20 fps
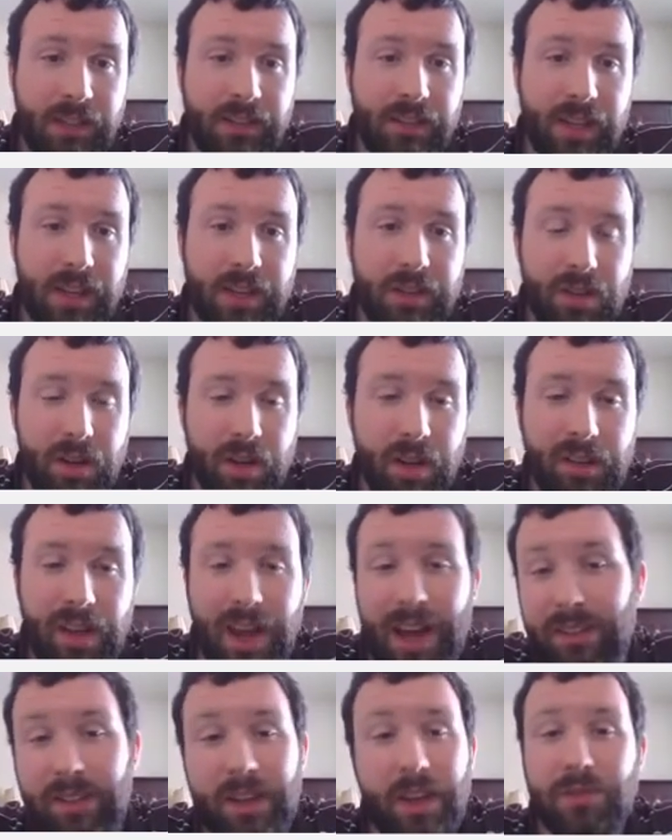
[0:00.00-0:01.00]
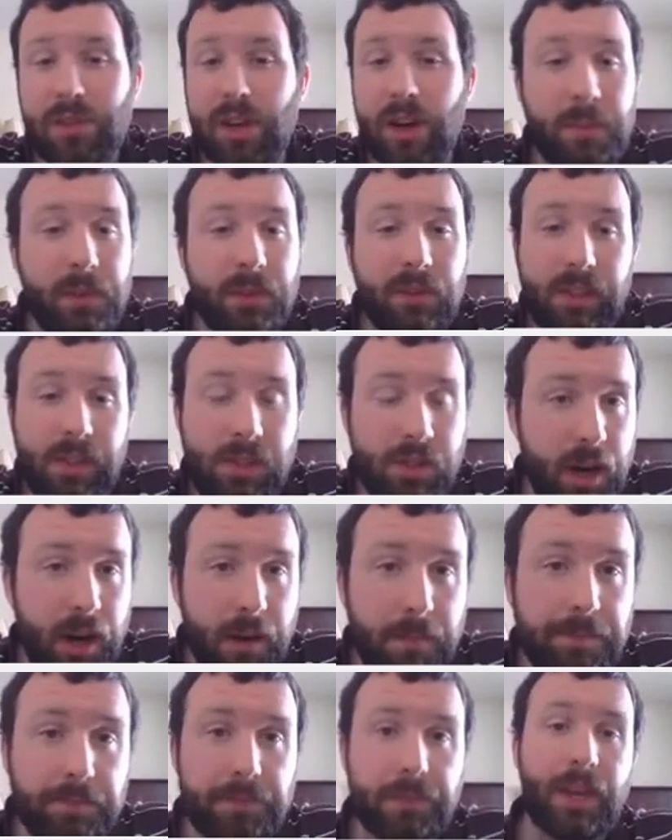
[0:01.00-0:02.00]
signatures has F sharp and C
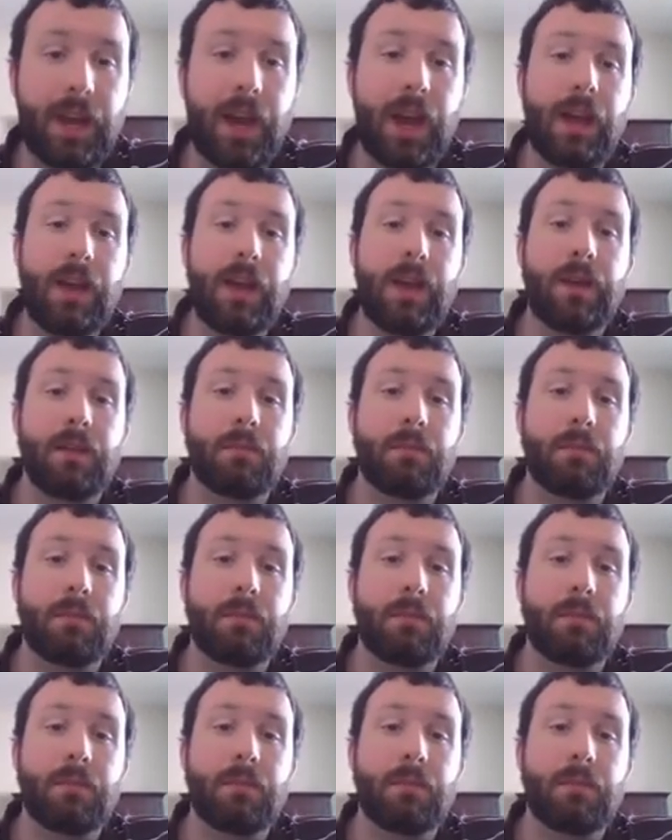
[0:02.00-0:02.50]
sharp. Okay.